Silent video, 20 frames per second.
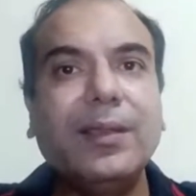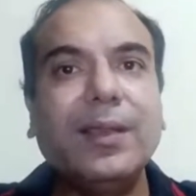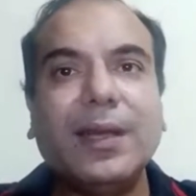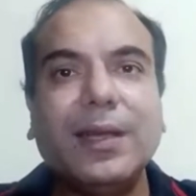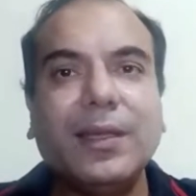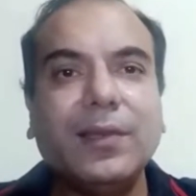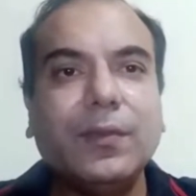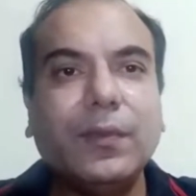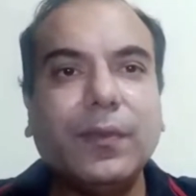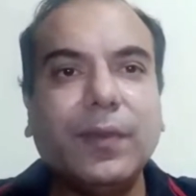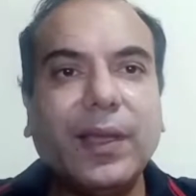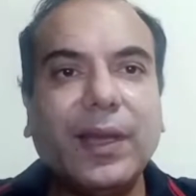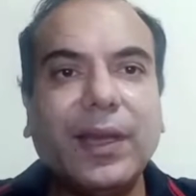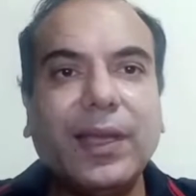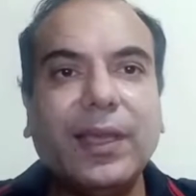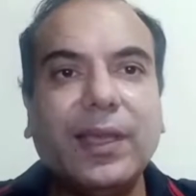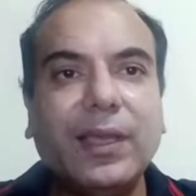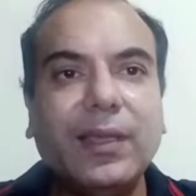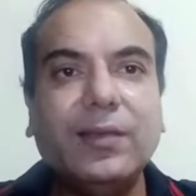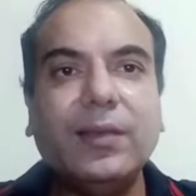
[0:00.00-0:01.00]
That is
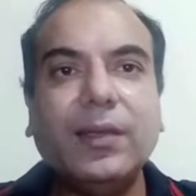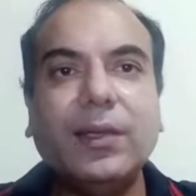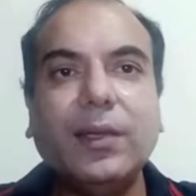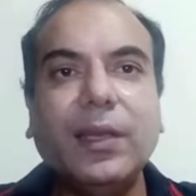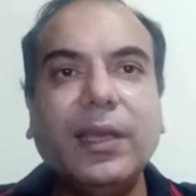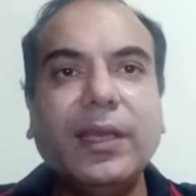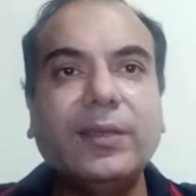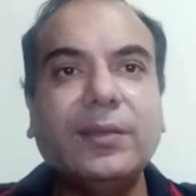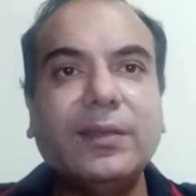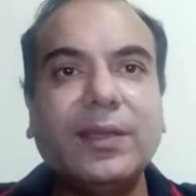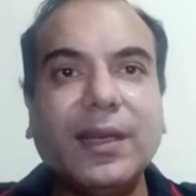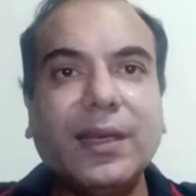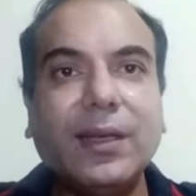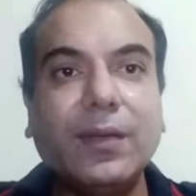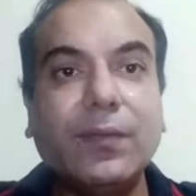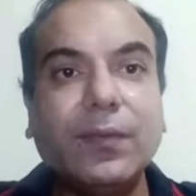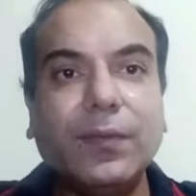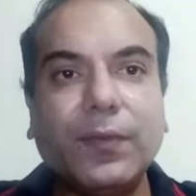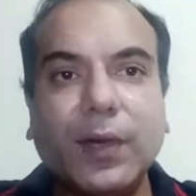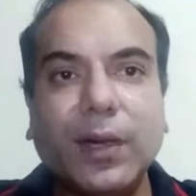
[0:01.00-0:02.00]
very easily
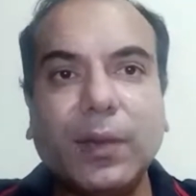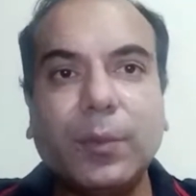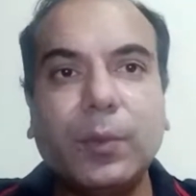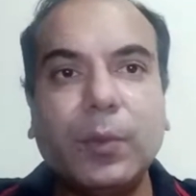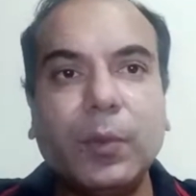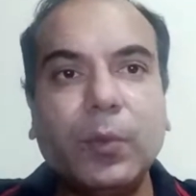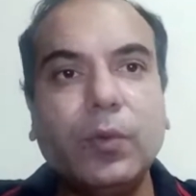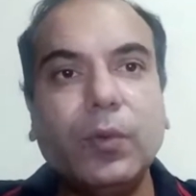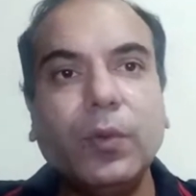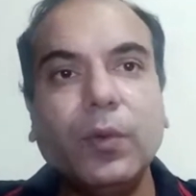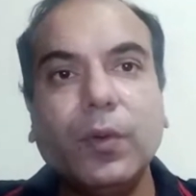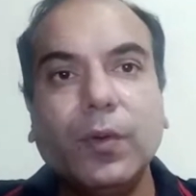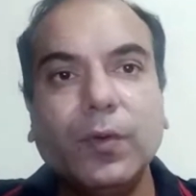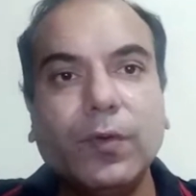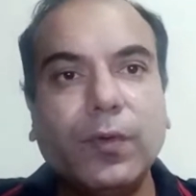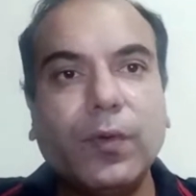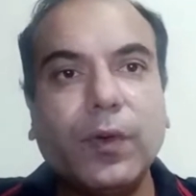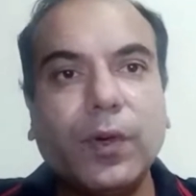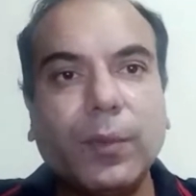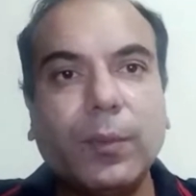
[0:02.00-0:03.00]
said, farm to
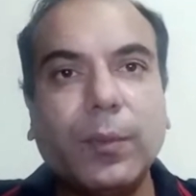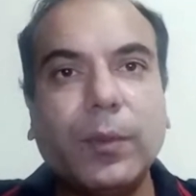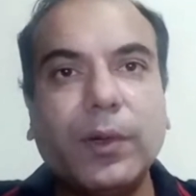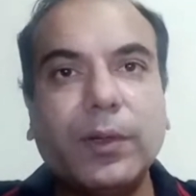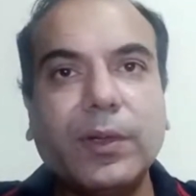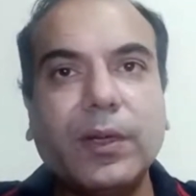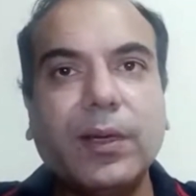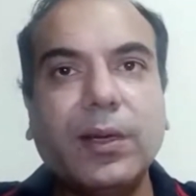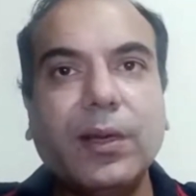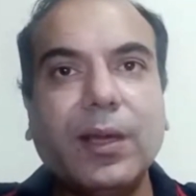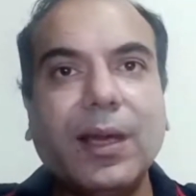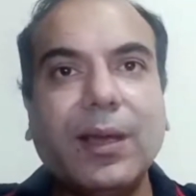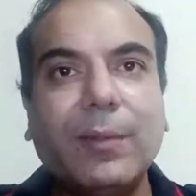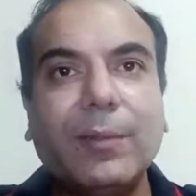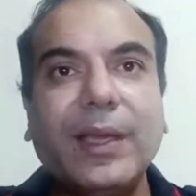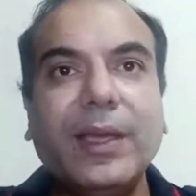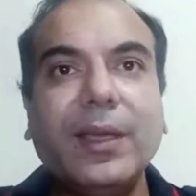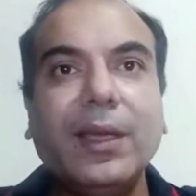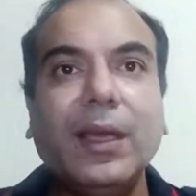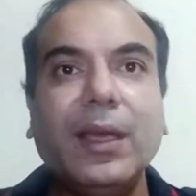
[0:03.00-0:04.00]
fork model. I
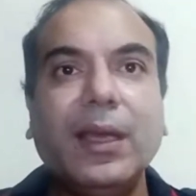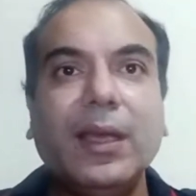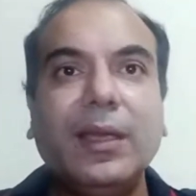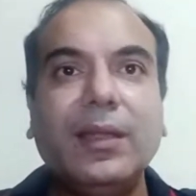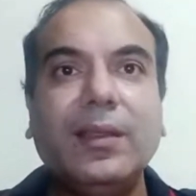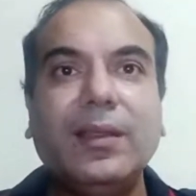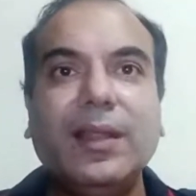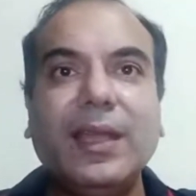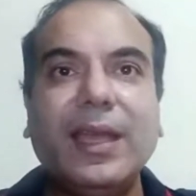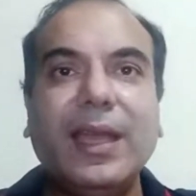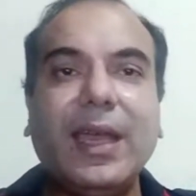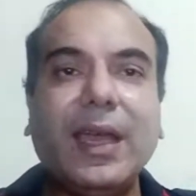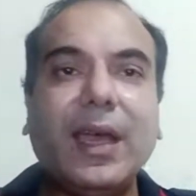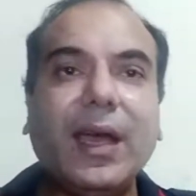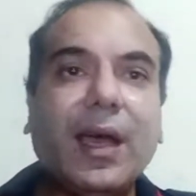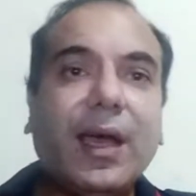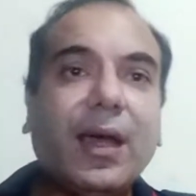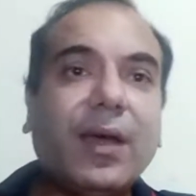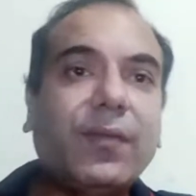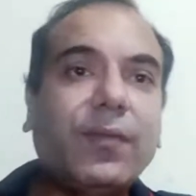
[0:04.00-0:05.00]
mean, they
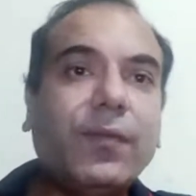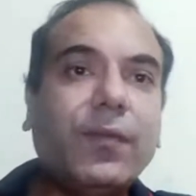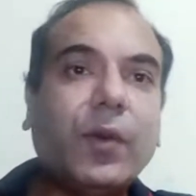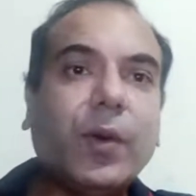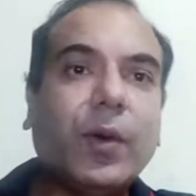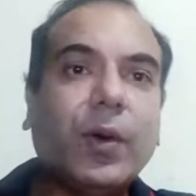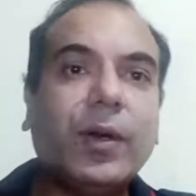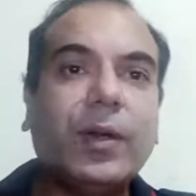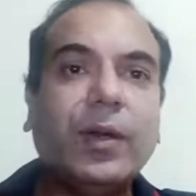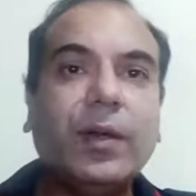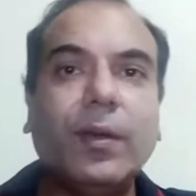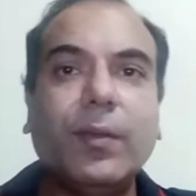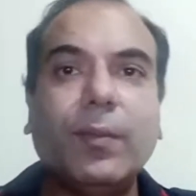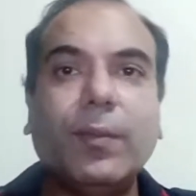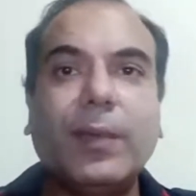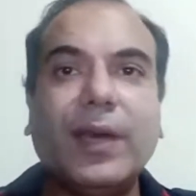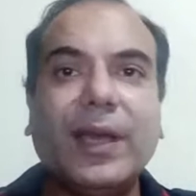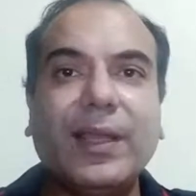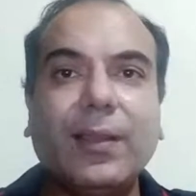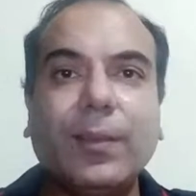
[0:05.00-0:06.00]
have gone
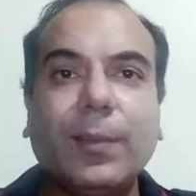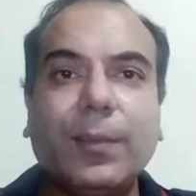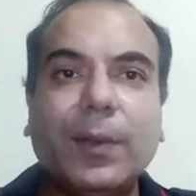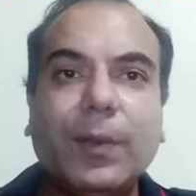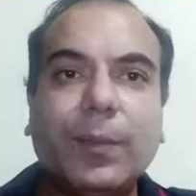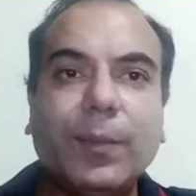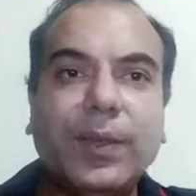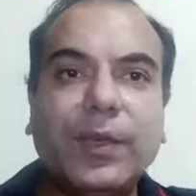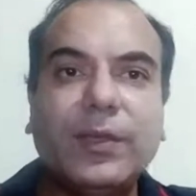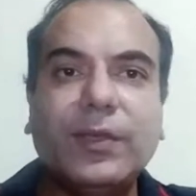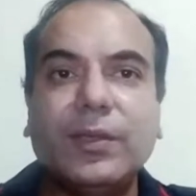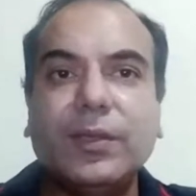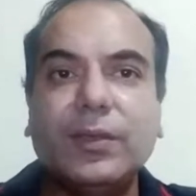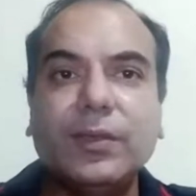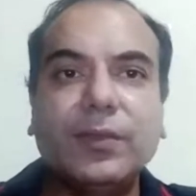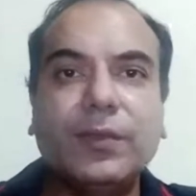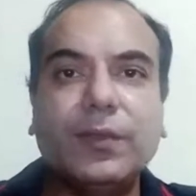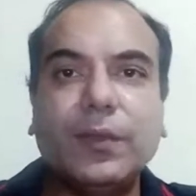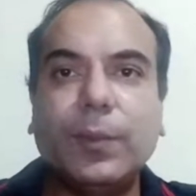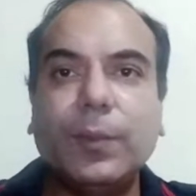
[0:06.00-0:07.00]
by the
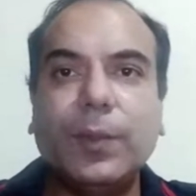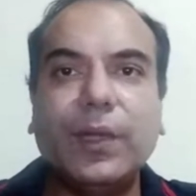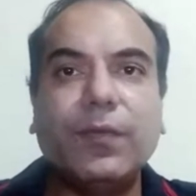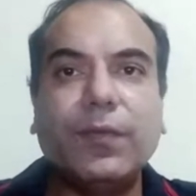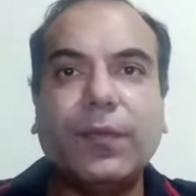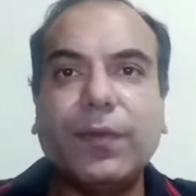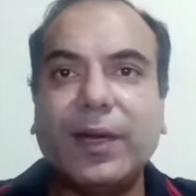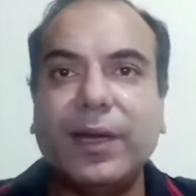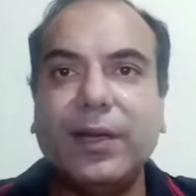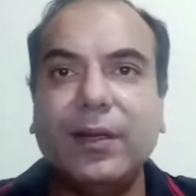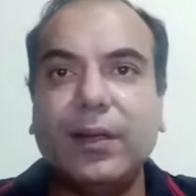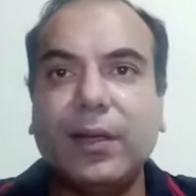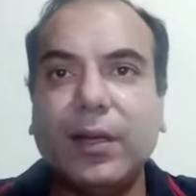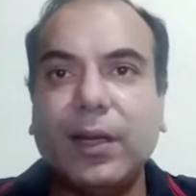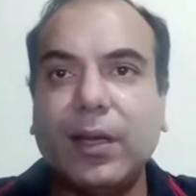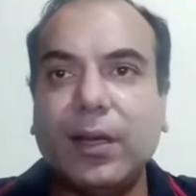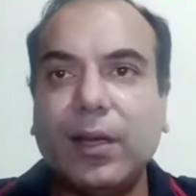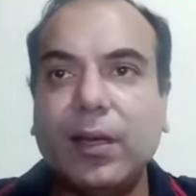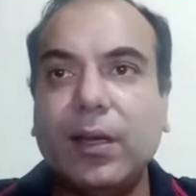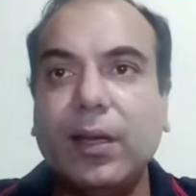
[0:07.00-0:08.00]
permissions from
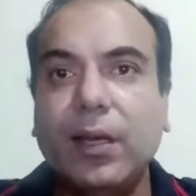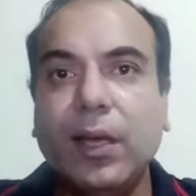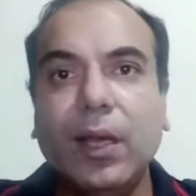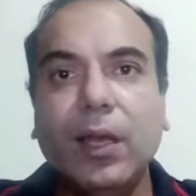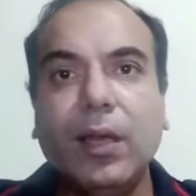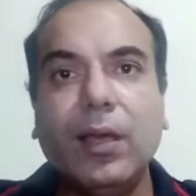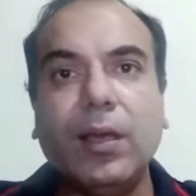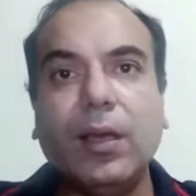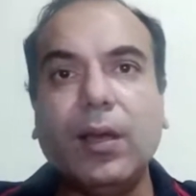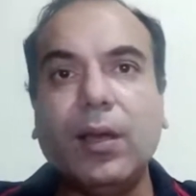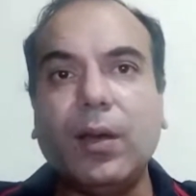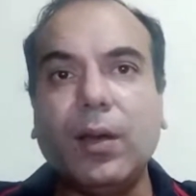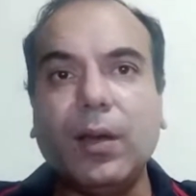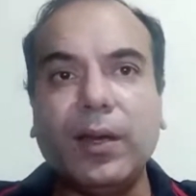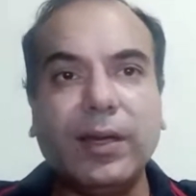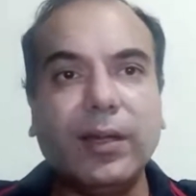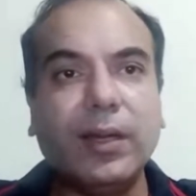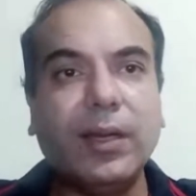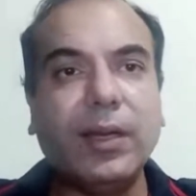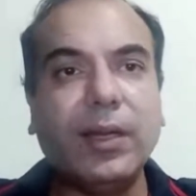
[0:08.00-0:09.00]
different
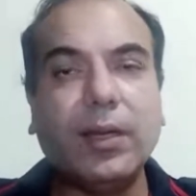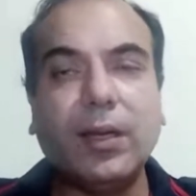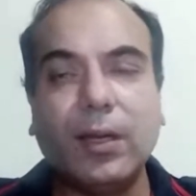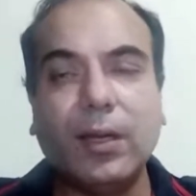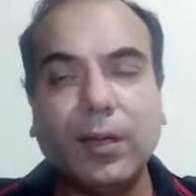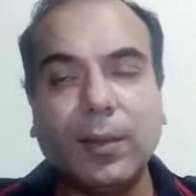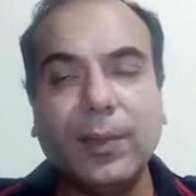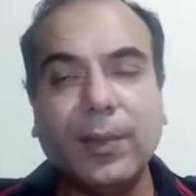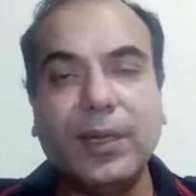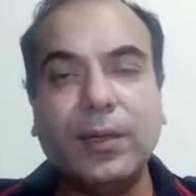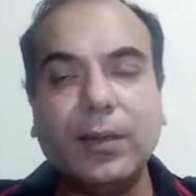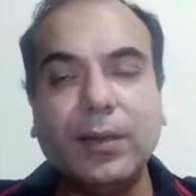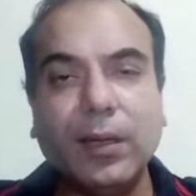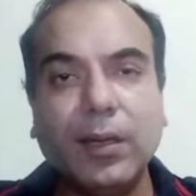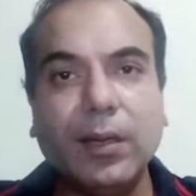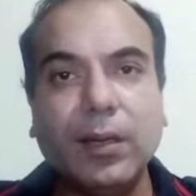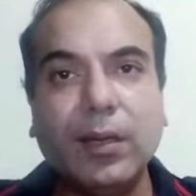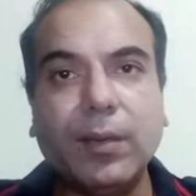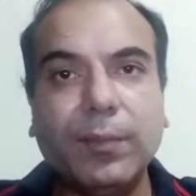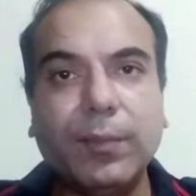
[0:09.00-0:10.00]
I mean,
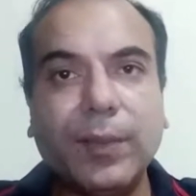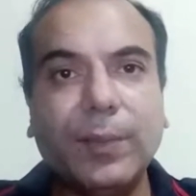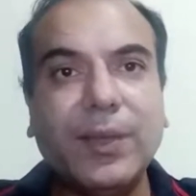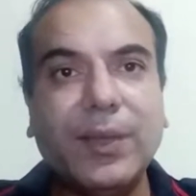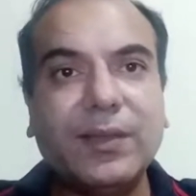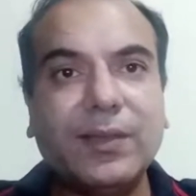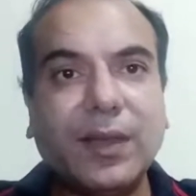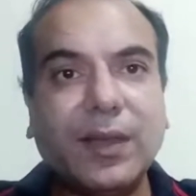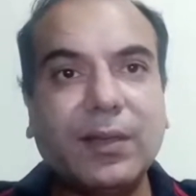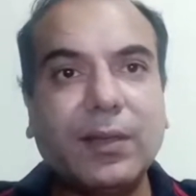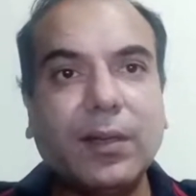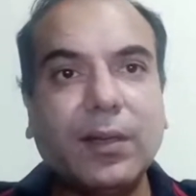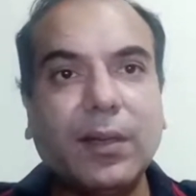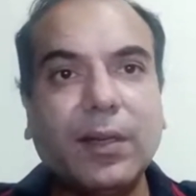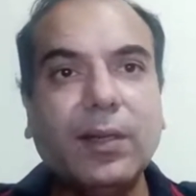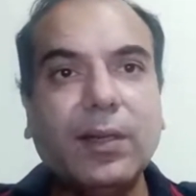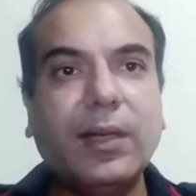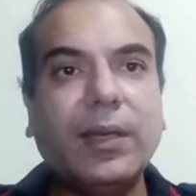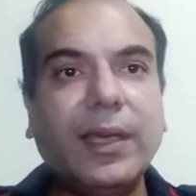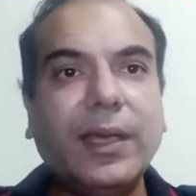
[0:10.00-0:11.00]
public sector
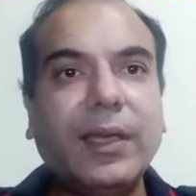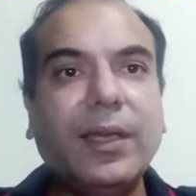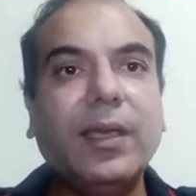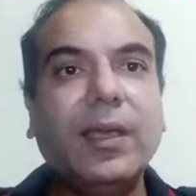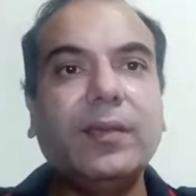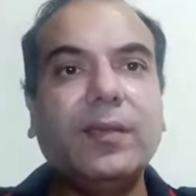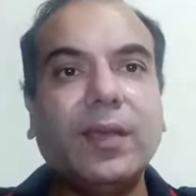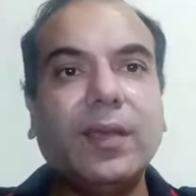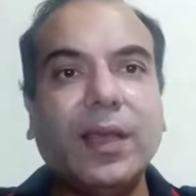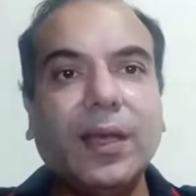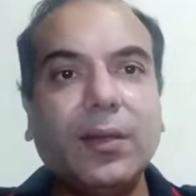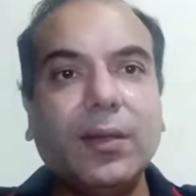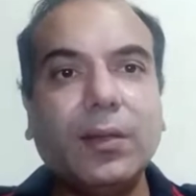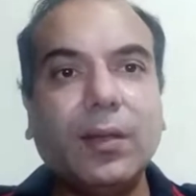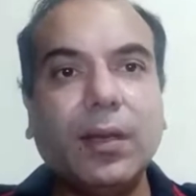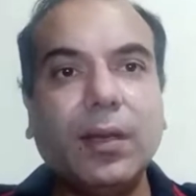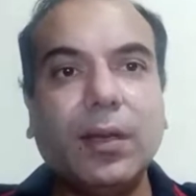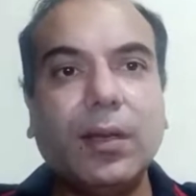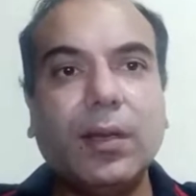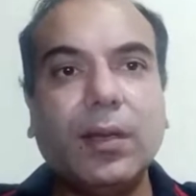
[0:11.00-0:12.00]
undertakings and